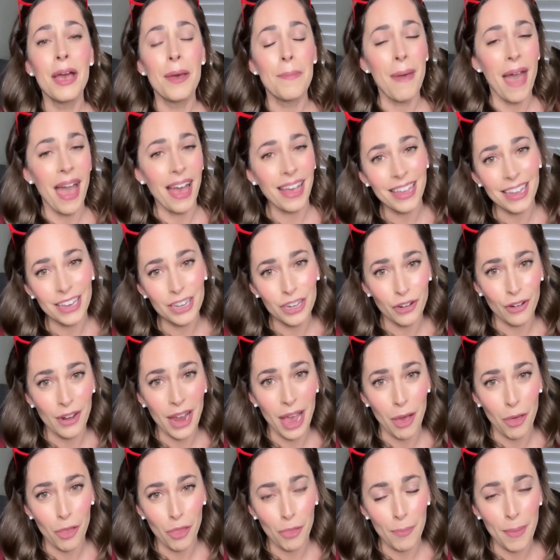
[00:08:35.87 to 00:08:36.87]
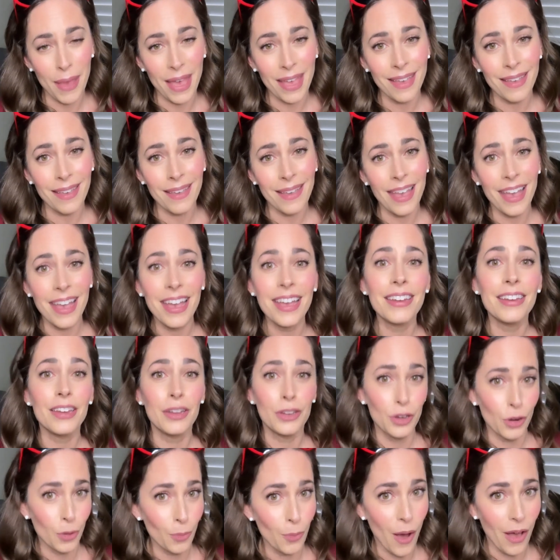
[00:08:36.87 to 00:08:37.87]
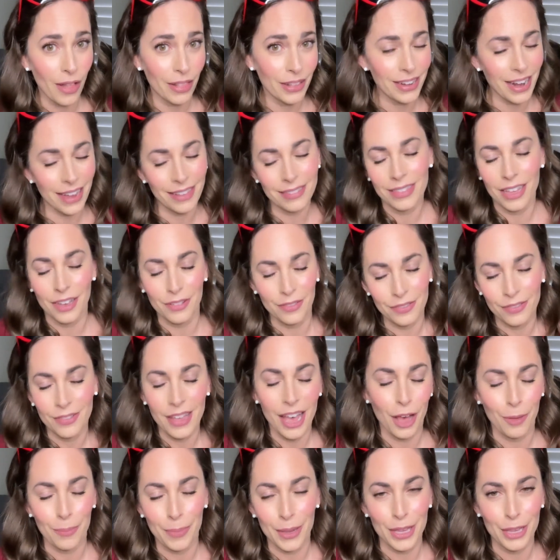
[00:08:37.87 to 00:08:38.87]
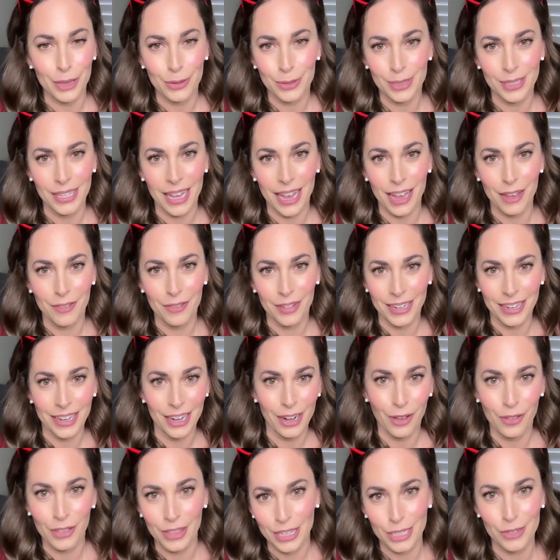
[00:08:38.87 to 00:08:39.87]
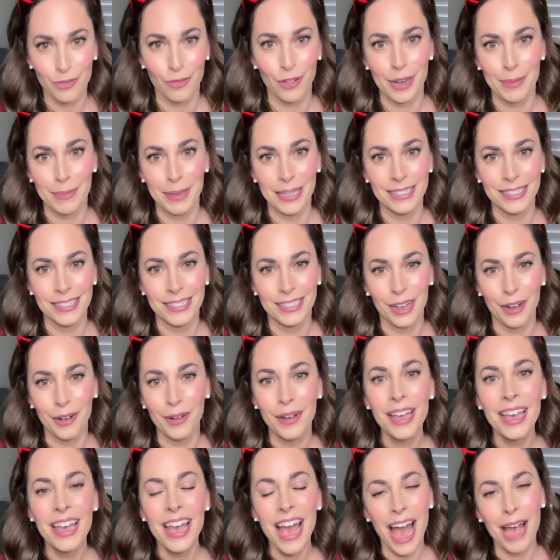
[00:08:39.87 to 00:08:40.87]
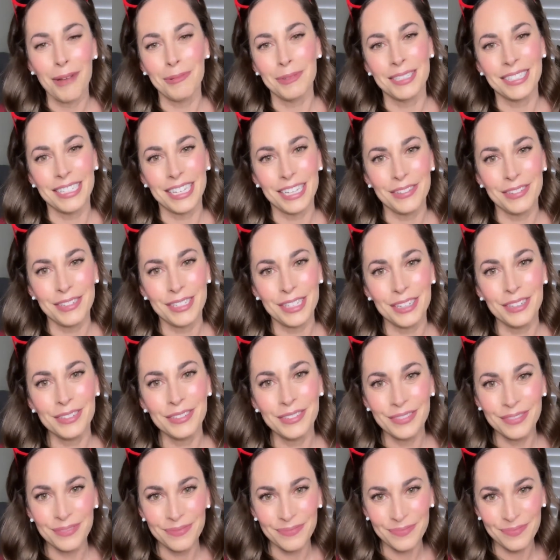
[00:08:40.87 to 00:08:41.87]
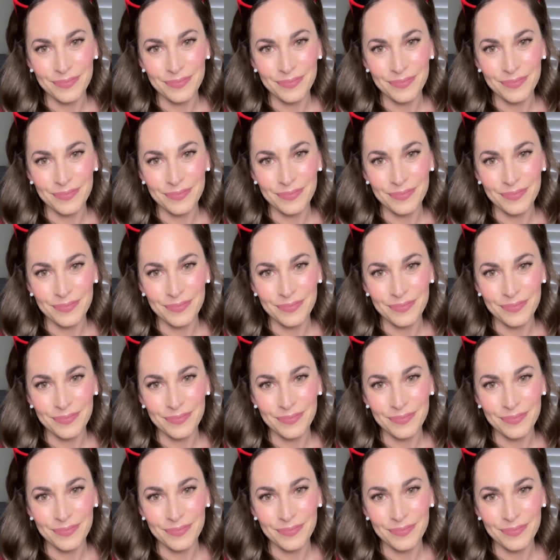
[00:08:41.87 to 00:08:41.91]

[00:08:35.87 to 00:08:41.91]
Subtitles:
back in your health bank and in your wallet. I love helping you save and get all these freebies. So I will see you soon.